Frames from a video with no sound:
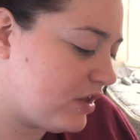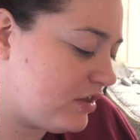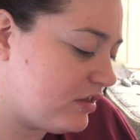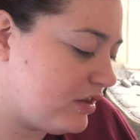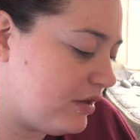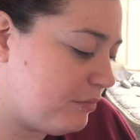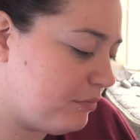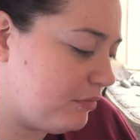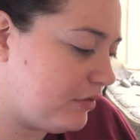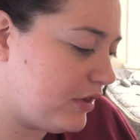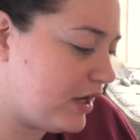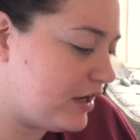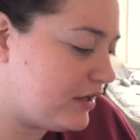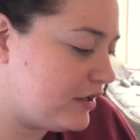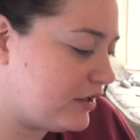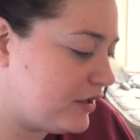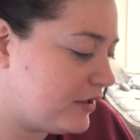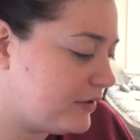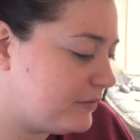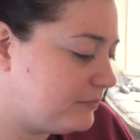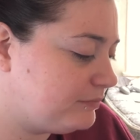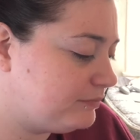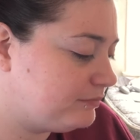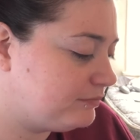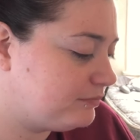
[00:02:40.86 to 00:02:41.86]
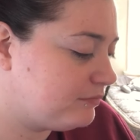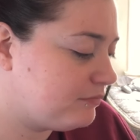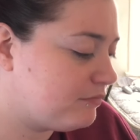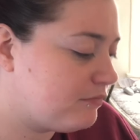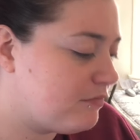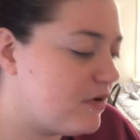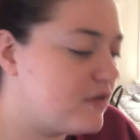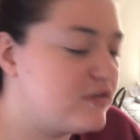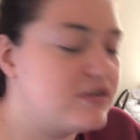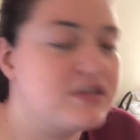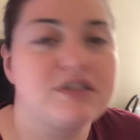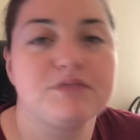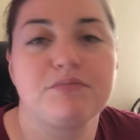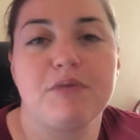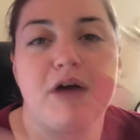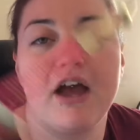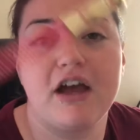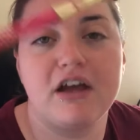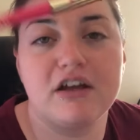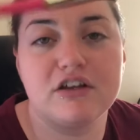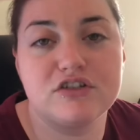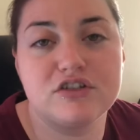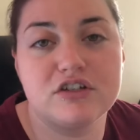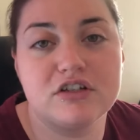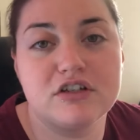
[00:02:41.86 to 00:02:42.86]
lip liner, and this
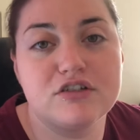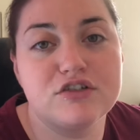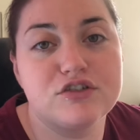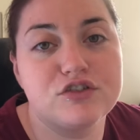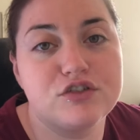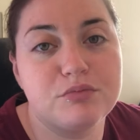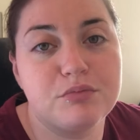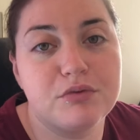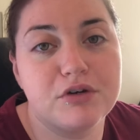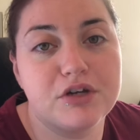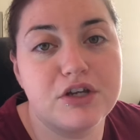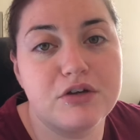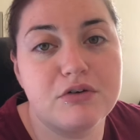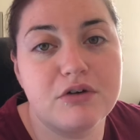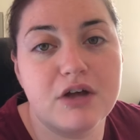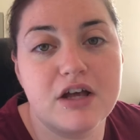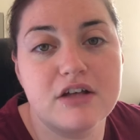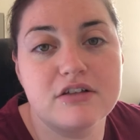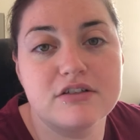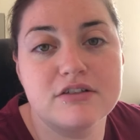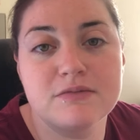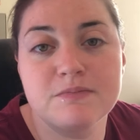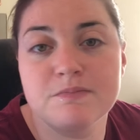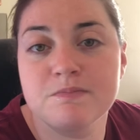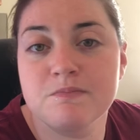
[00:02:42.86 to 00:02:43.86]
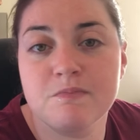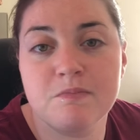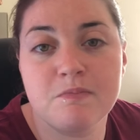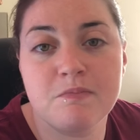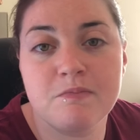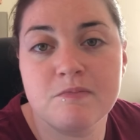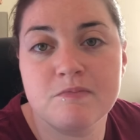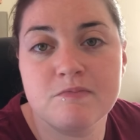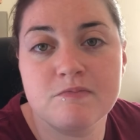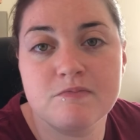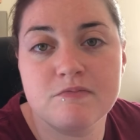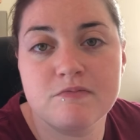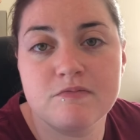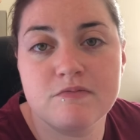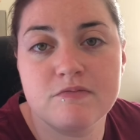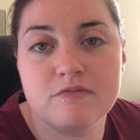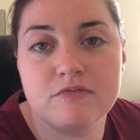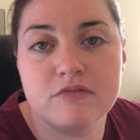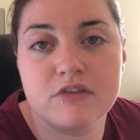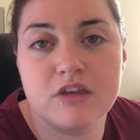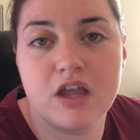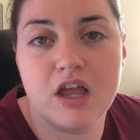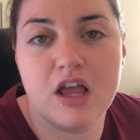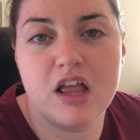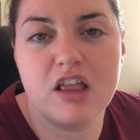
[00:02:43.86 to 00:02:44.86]
packaging is super cute, guys.
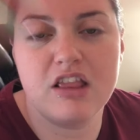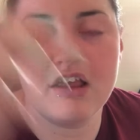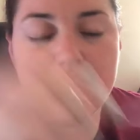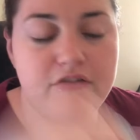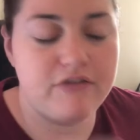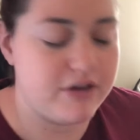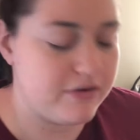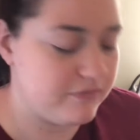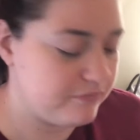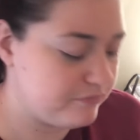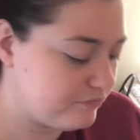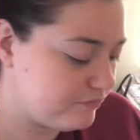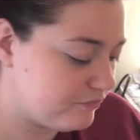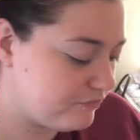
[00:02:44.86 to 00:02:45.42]
Love it.